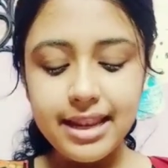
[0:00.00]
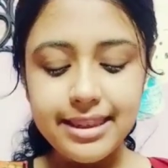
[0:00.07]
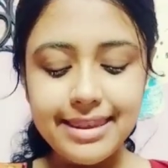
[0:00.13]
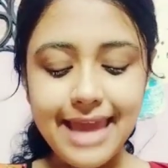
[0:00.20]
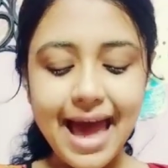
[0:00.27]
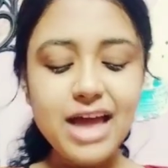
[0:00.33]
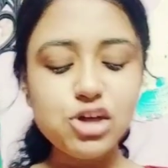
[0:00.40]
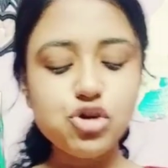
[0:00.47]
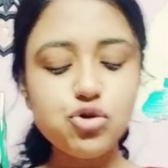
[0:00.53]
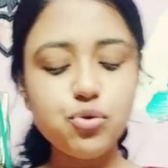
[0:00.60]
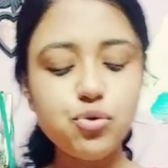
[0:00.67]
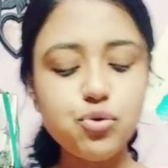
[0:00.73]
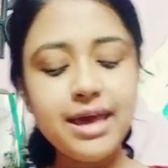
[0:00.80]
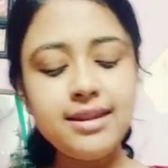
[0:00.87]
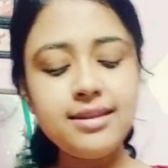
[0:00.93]
Dash
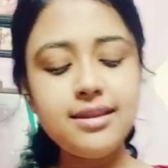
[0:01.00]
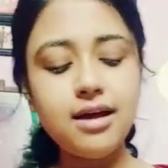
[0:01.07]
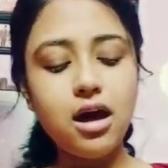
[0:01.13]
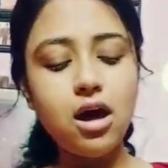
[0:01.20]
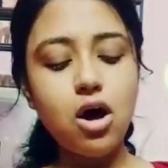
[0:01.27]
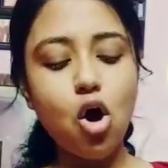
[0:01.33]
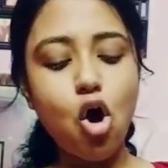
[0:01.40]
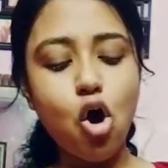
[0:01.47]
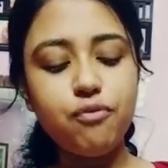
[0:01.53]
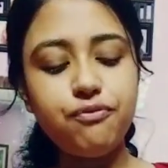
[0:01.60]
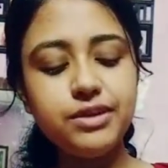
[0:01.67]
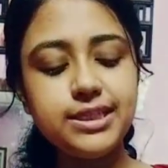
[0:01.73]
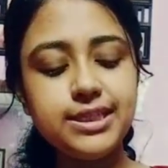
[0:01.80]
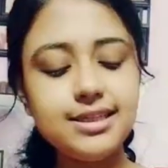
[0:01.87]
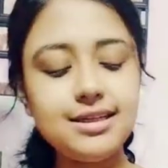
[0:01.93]
when the
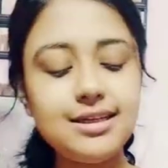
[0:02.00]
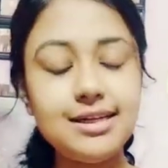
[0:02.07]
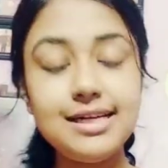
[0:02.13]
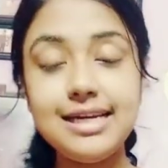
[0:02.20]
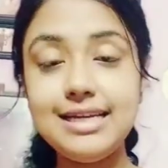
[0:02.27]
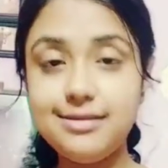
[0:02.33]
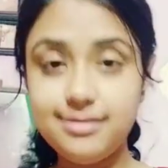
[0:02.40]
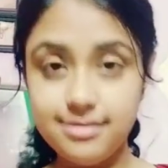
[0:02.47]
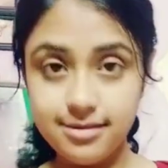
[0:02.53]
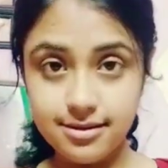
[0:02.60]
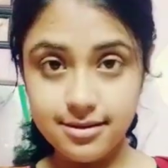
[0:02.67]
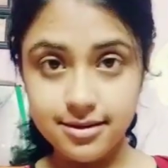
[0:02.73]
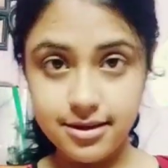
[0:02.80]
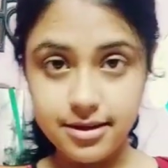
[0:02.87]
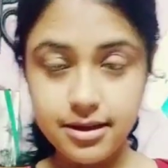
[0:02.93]
officer
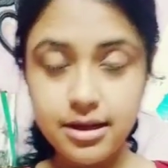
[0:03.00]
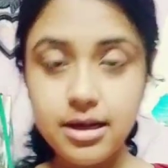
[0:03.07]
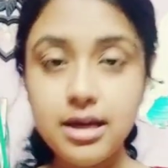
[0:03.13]
entered.